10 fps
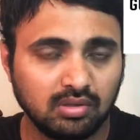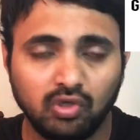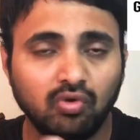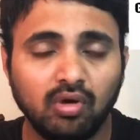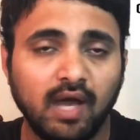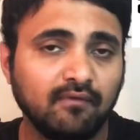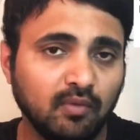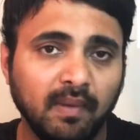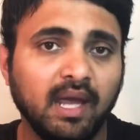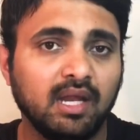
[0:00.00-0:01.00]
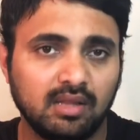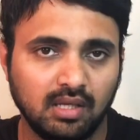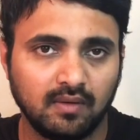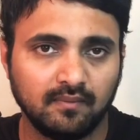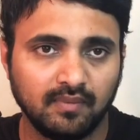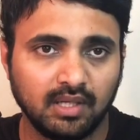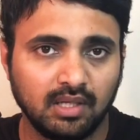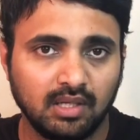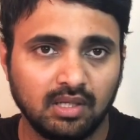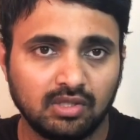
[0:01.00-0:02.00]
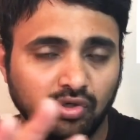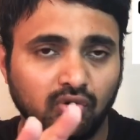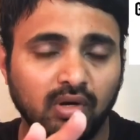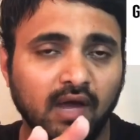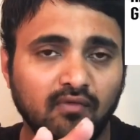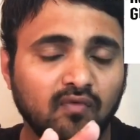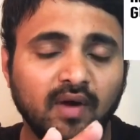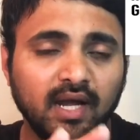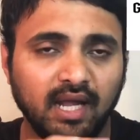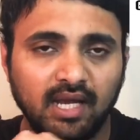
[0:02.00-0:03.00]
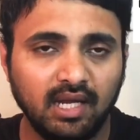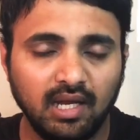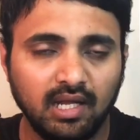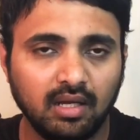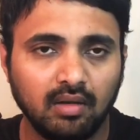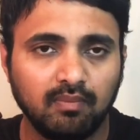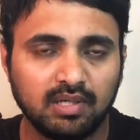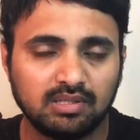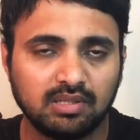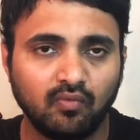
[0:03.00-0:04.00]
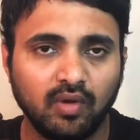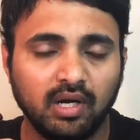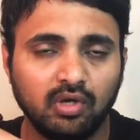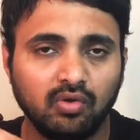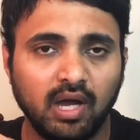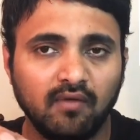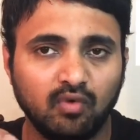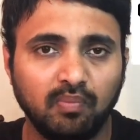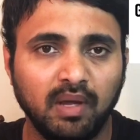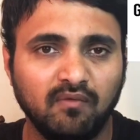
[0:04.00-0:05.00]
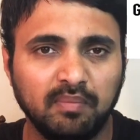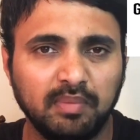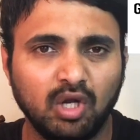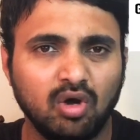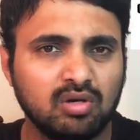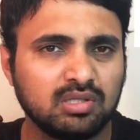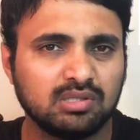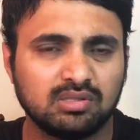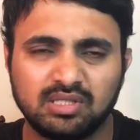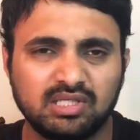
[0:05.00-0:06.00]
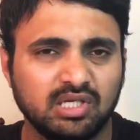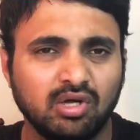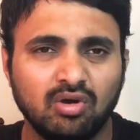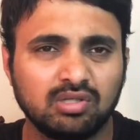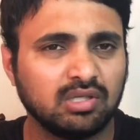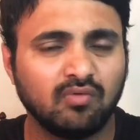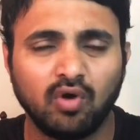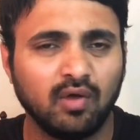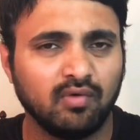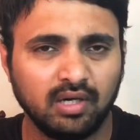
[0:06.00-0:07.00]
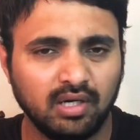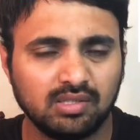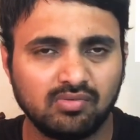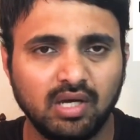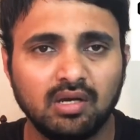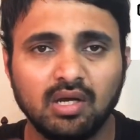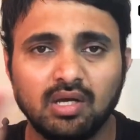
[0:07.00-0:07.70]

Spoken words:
You don't have to pay anything. So you don't have to find any legal person where you have to pay $50, $60 or whatever it is, right?